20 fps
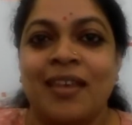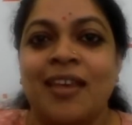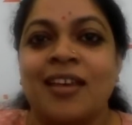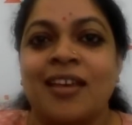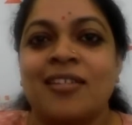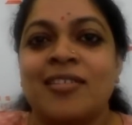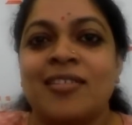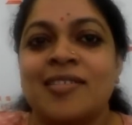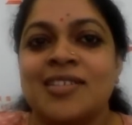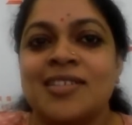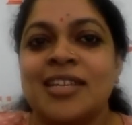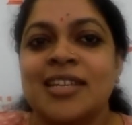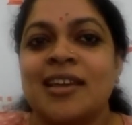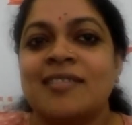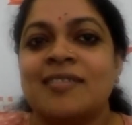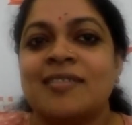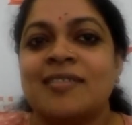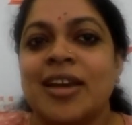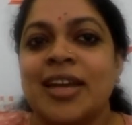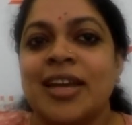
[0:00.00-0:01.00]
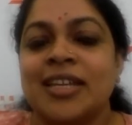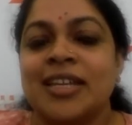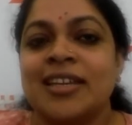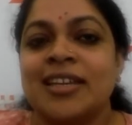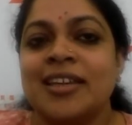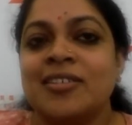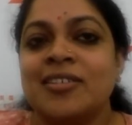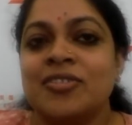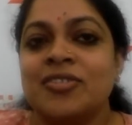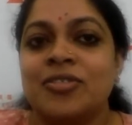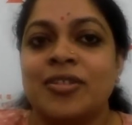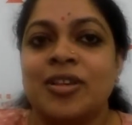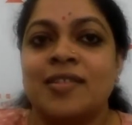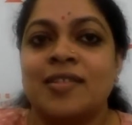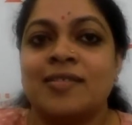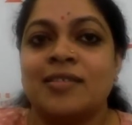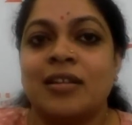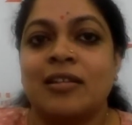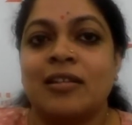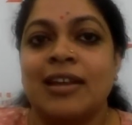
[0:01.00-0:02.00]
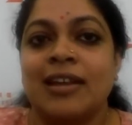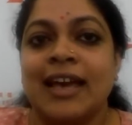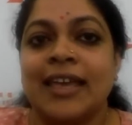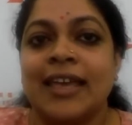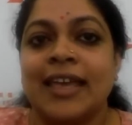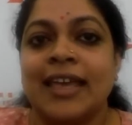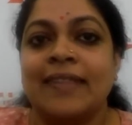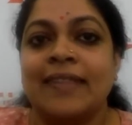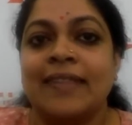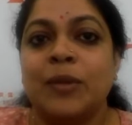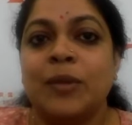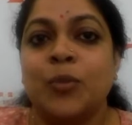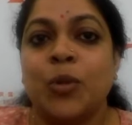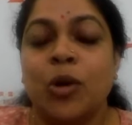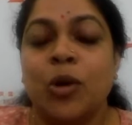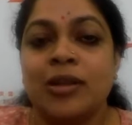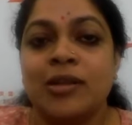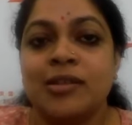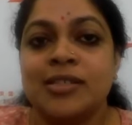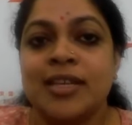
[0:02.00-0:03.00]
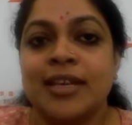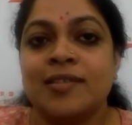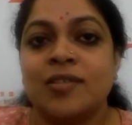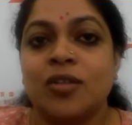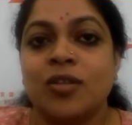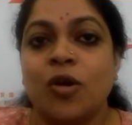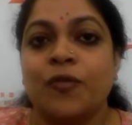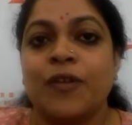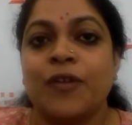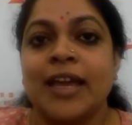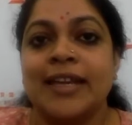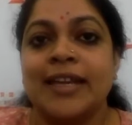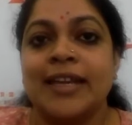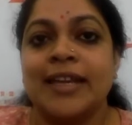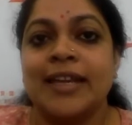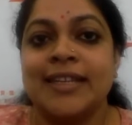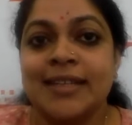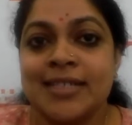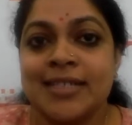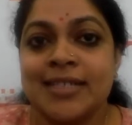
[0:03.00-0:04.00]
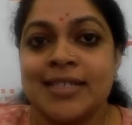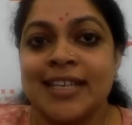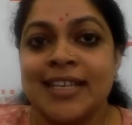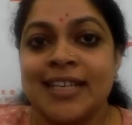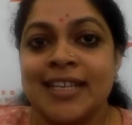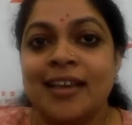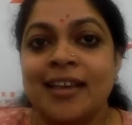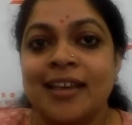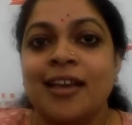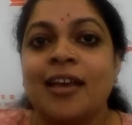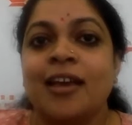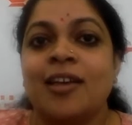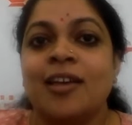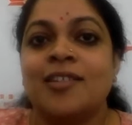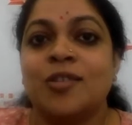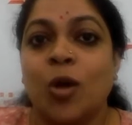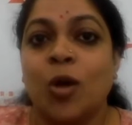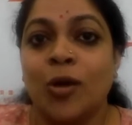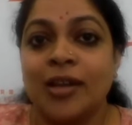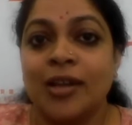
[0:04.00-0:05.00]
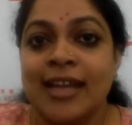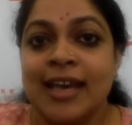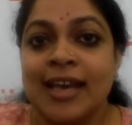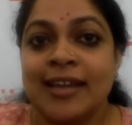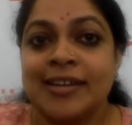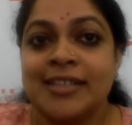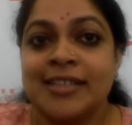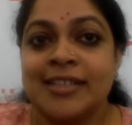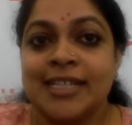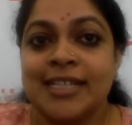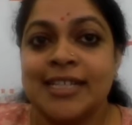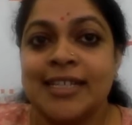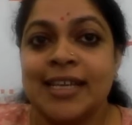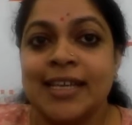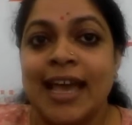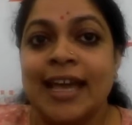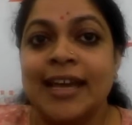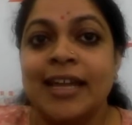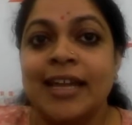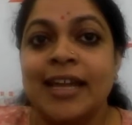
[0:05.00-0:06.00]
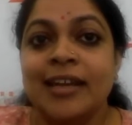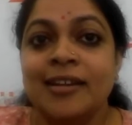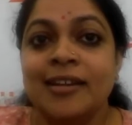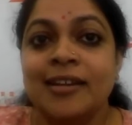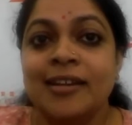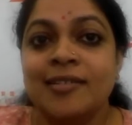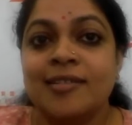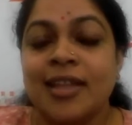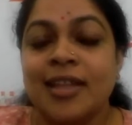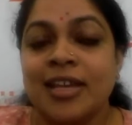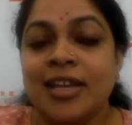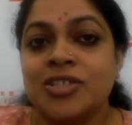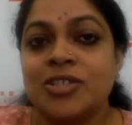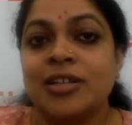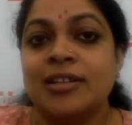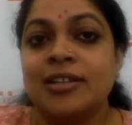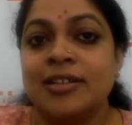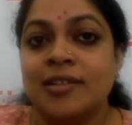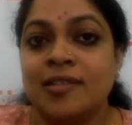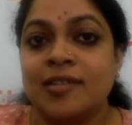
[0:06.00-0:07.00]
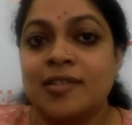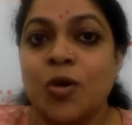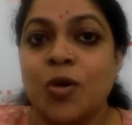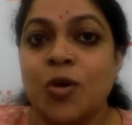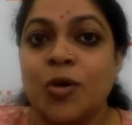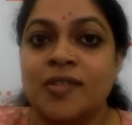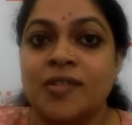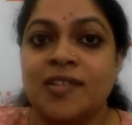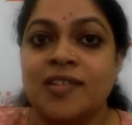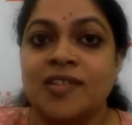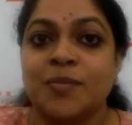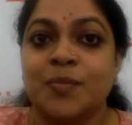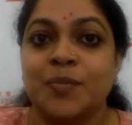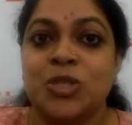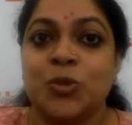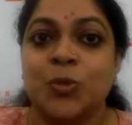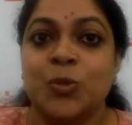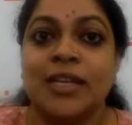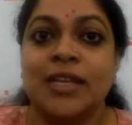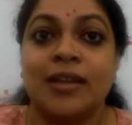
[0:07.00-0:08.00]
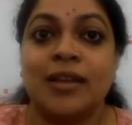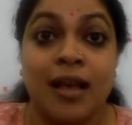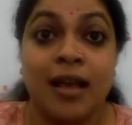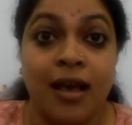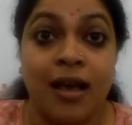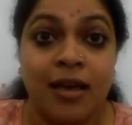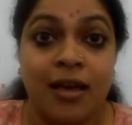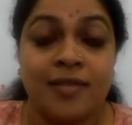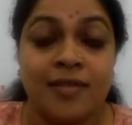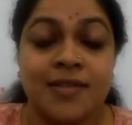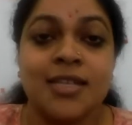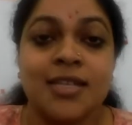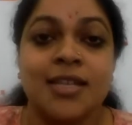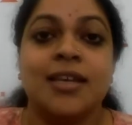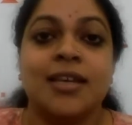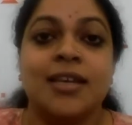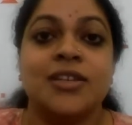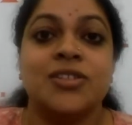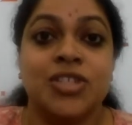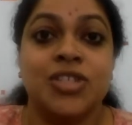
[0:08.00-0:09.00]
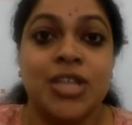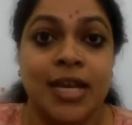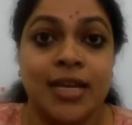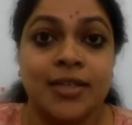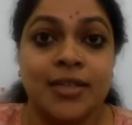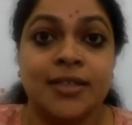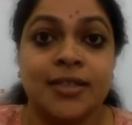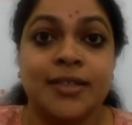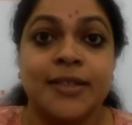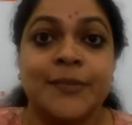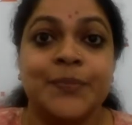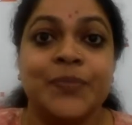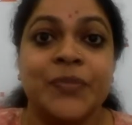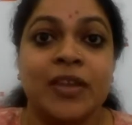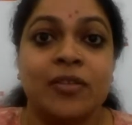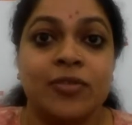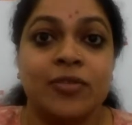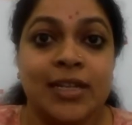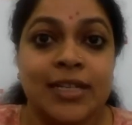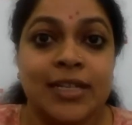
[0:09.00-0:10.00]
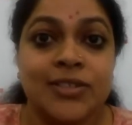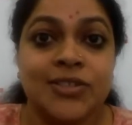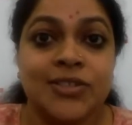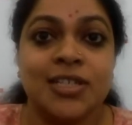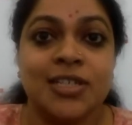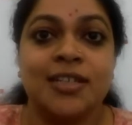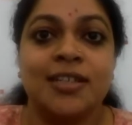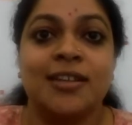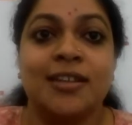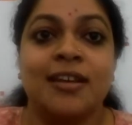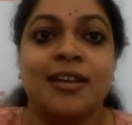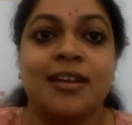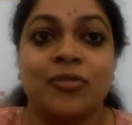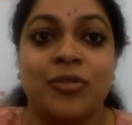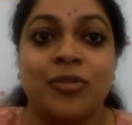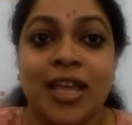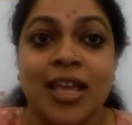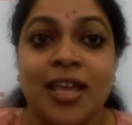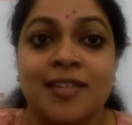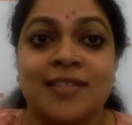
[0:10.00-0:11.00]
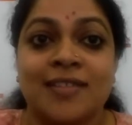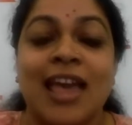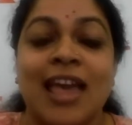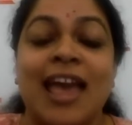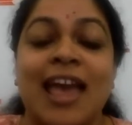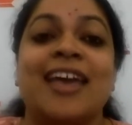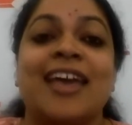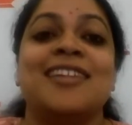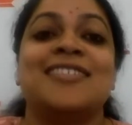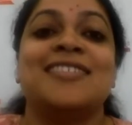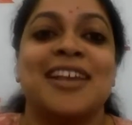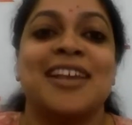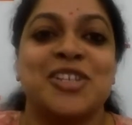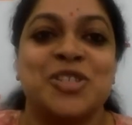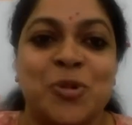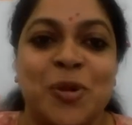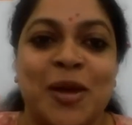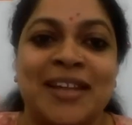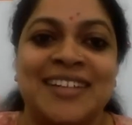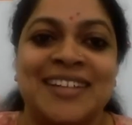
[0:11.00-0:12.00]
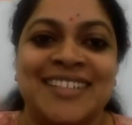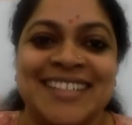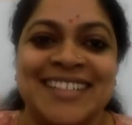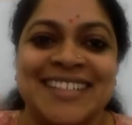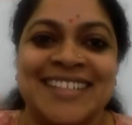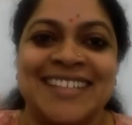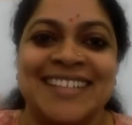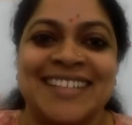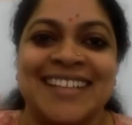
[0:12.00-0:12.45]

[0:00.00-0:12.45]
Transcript: Christina's writing interests lie in the politics of identity, solidarity, and intersectional discourses between caste, gender, religion, race, and sexuality.